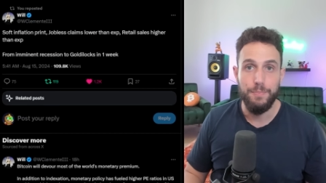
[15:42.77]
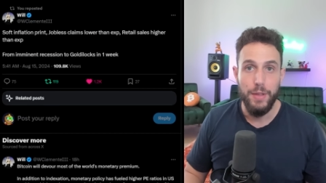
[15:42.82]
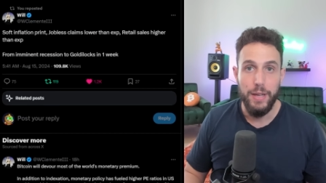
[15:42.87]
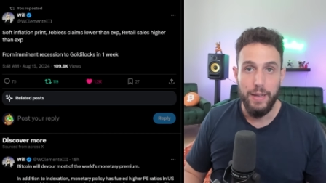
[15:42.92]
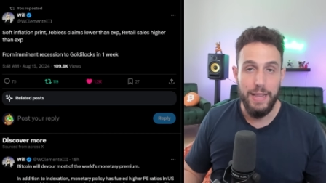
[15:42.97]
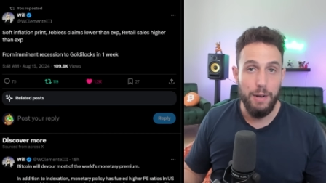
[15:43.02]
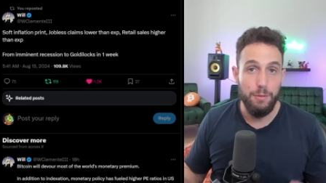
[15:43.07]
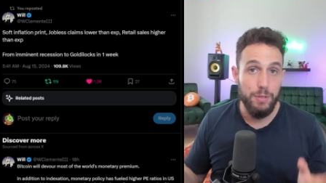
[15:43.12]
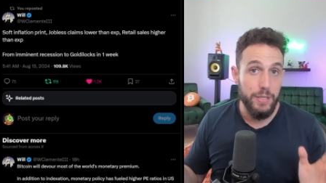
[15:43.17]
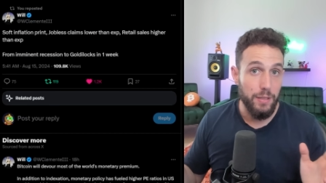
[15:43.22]

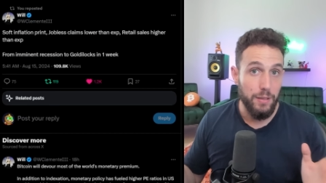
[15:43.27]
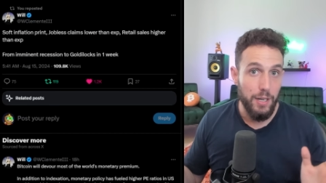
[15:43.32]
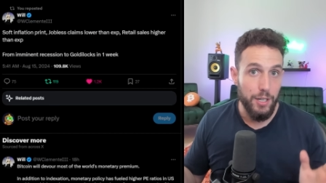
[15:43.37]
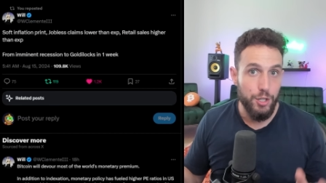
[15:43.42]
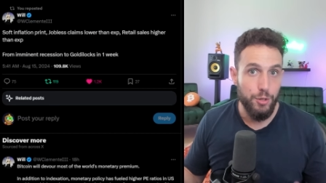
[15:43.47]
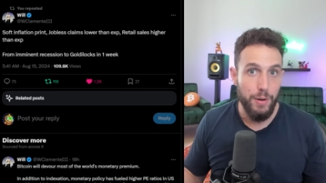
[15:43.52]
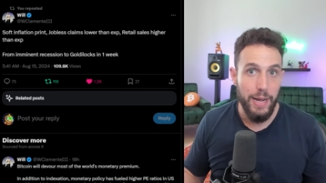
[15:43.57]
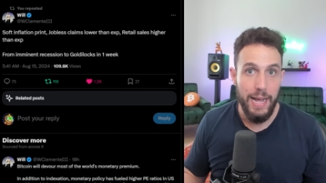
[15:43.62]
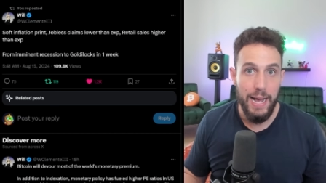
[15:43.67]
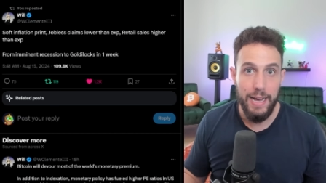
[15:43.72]
And that was the
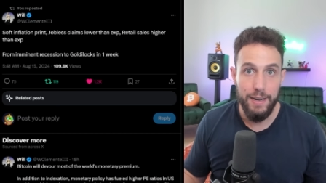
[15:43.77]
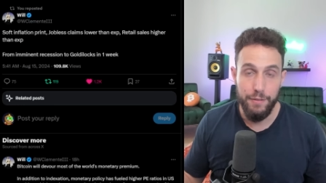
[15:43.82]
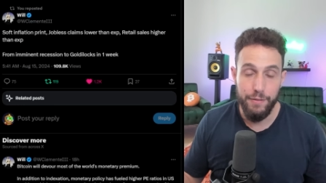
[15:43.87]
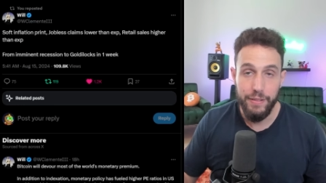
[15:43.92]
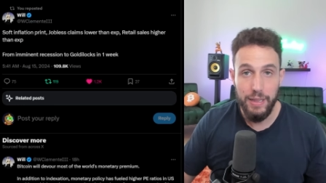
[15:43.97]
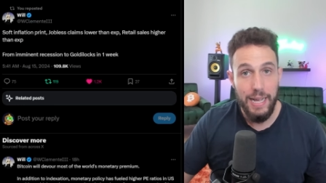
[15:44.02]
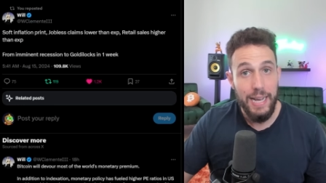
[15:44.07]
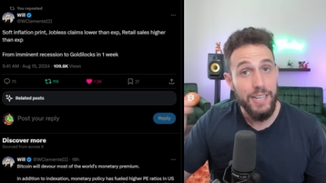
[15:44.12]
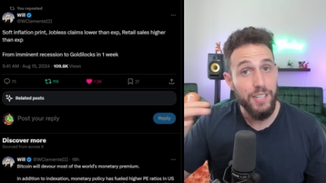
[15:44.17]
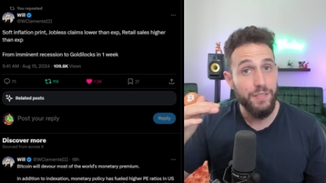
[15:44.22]
luxury I had over
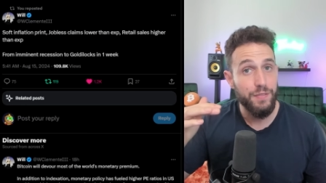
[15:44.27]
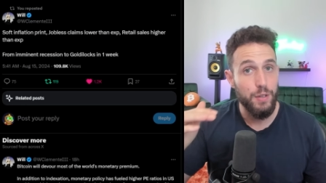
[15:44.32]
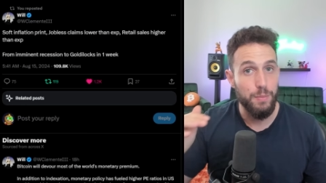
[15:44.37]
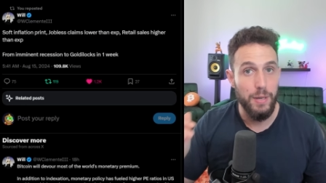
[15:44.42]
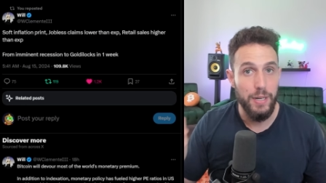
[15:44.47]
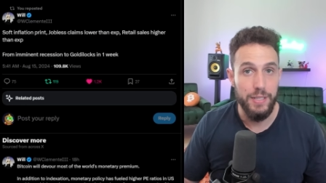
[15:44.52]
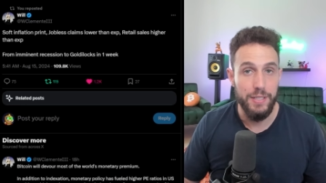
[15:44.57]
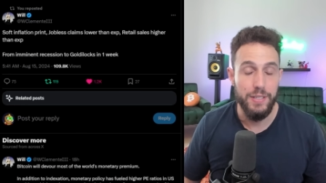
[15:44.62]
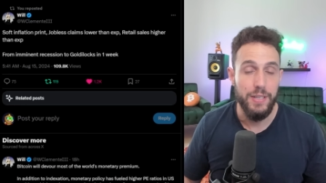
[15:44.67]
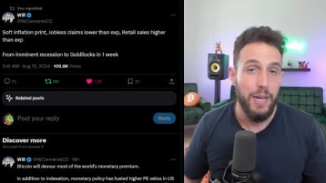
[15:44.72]
the last few
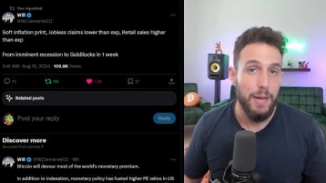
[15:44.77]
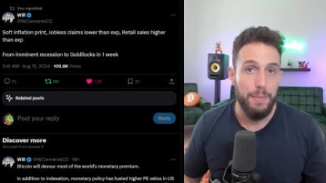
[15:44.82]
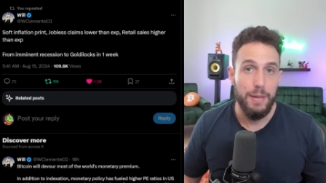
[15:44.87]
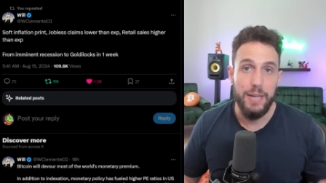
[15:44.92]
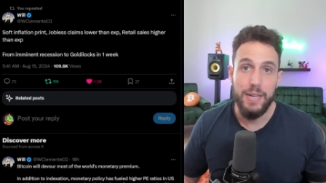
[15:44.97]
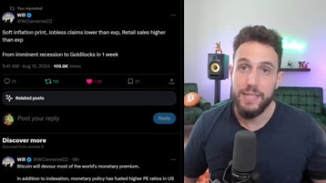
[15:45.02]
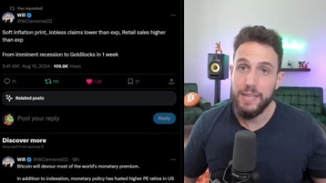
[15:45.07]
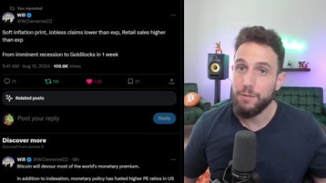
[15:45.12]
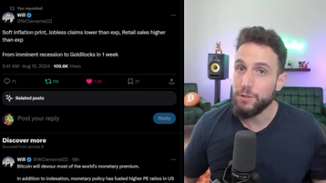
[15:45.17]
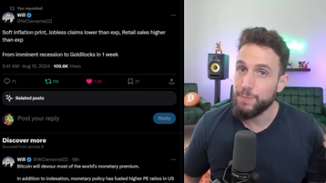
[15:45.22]
months
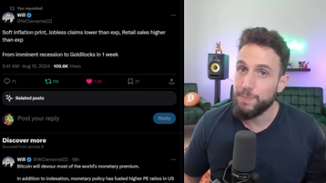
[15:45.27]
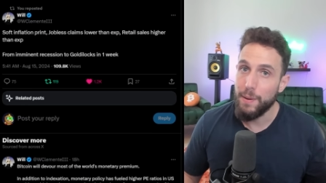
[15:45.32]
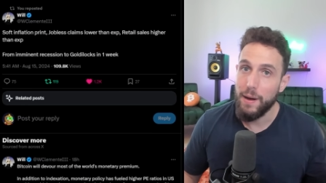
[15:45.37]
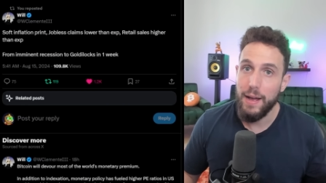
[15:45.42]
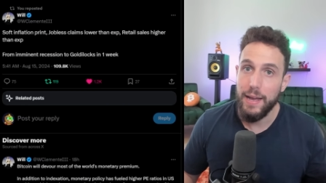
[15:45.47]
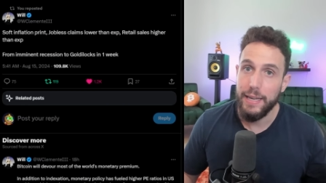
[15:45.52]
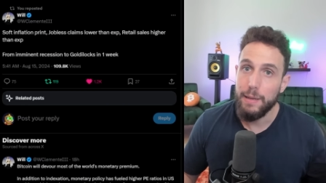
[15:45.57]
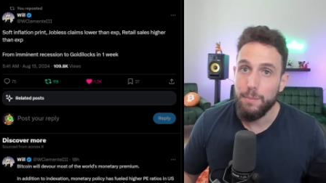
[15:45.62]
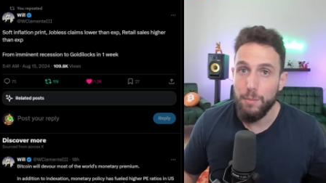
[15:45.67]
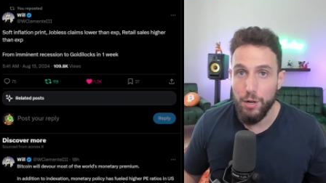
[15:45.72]
because I was
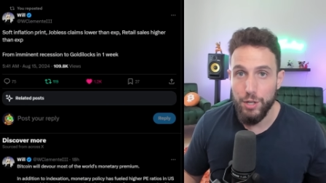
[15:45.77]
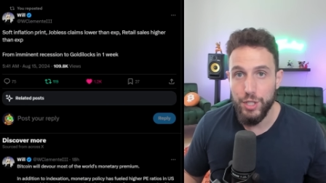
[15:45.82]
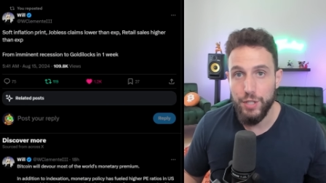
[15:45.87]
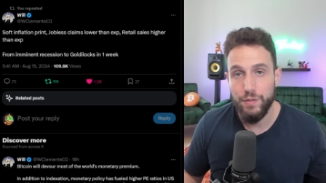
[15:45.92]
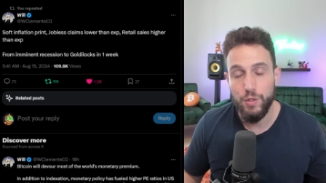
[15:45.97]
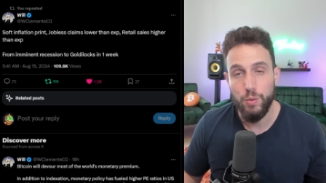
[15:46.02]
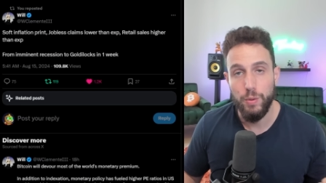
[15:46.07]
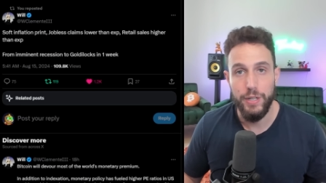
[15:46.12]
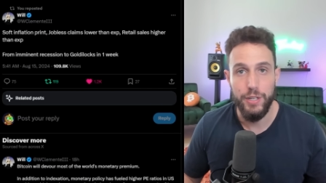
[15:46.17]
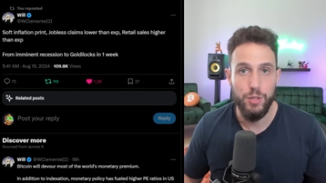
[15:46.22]
buying in March
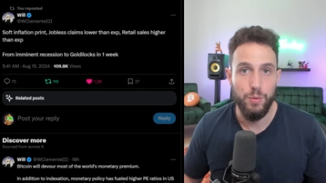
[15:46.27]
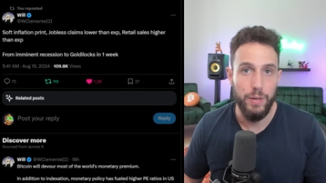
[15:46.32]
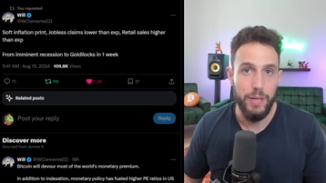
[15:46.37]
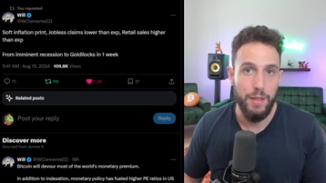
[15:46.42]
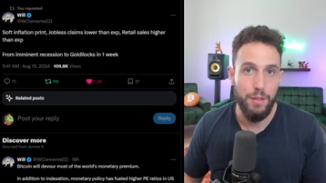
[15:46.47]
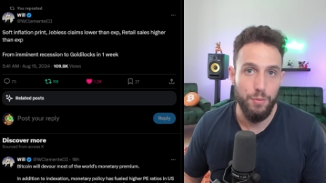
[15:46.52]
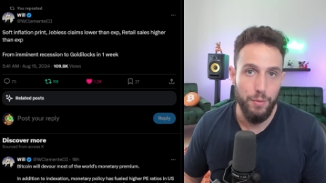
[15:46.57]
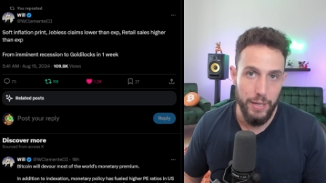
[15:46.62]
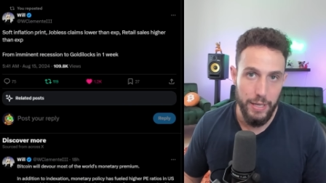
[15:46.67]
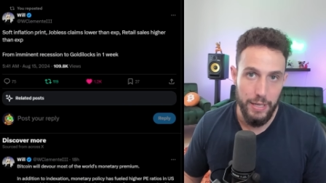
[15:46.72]
of
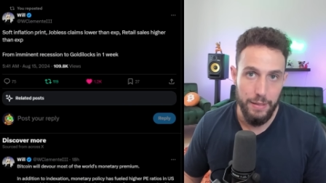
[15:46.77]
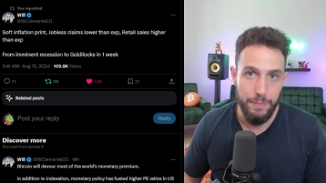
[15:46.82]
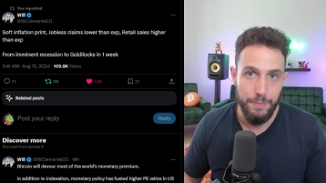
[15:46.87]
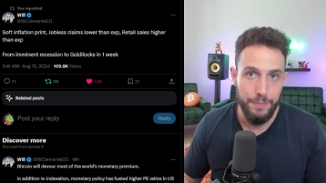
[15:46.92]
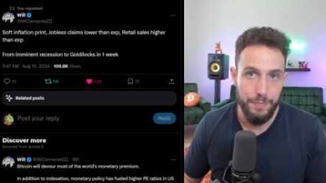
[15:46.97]
2023.